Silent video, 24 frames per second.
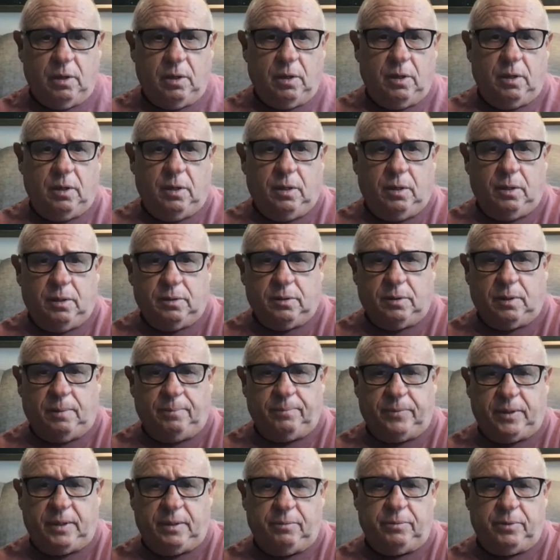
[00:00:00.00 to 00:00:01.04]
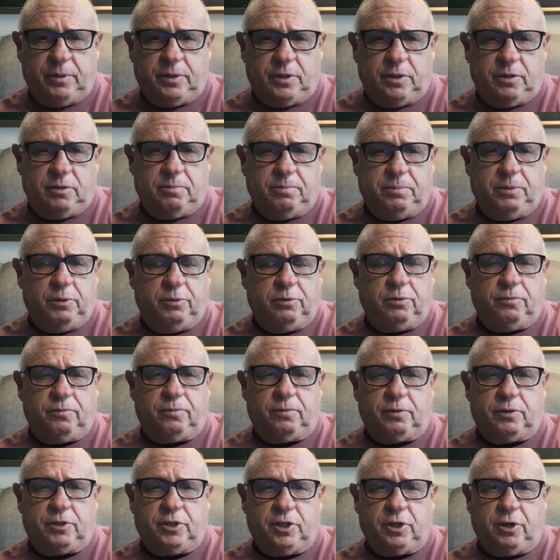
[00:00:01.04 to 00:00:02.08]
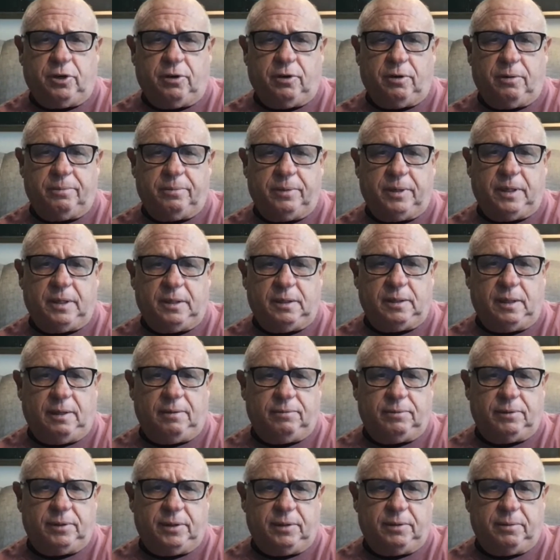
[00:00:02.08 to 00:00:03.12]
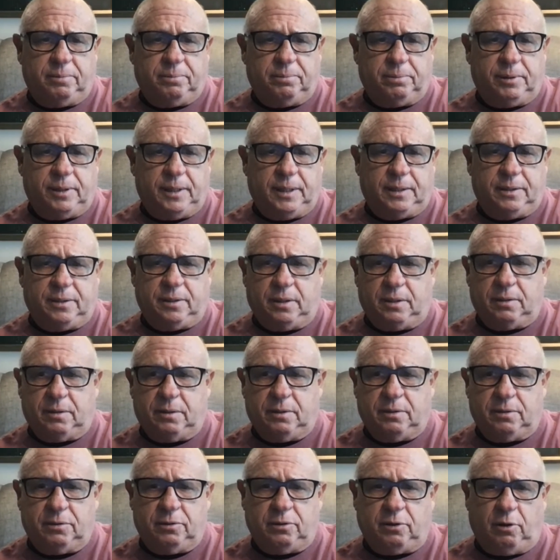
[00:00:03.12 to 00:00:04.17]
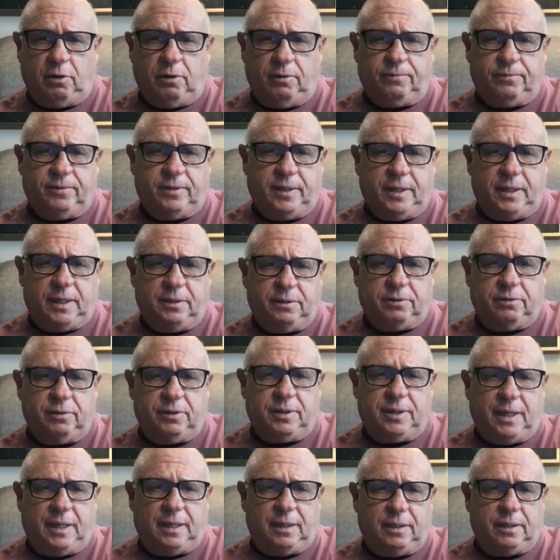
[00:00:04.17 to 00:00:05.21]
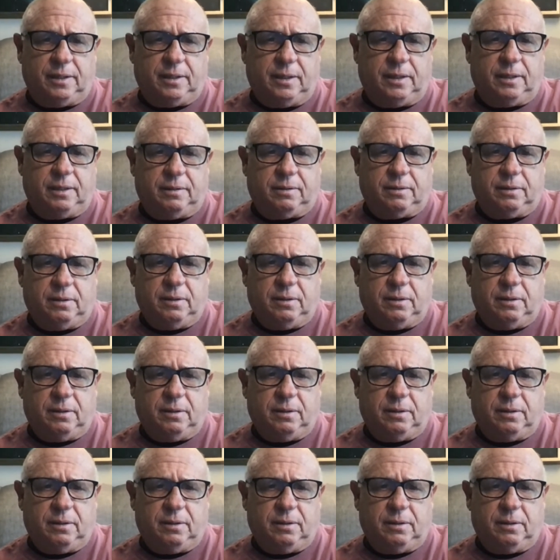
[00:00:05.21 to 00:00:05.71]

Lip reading: something which is beautiful, charming, lovely, or pleasant, soft, tender, delicate,